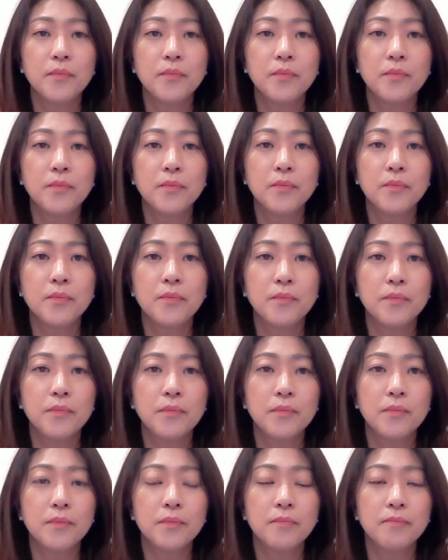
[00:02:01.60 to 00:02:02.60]

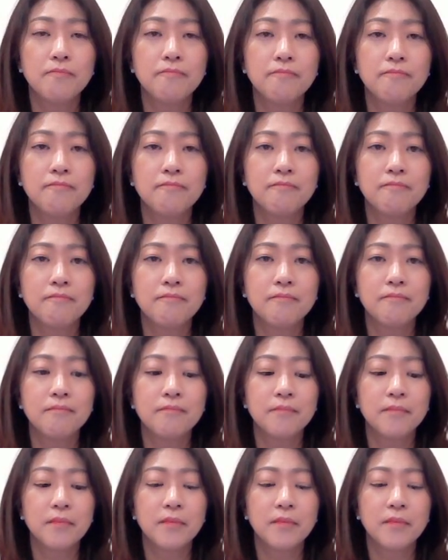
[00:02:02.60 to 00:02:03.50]
Nobody speaks.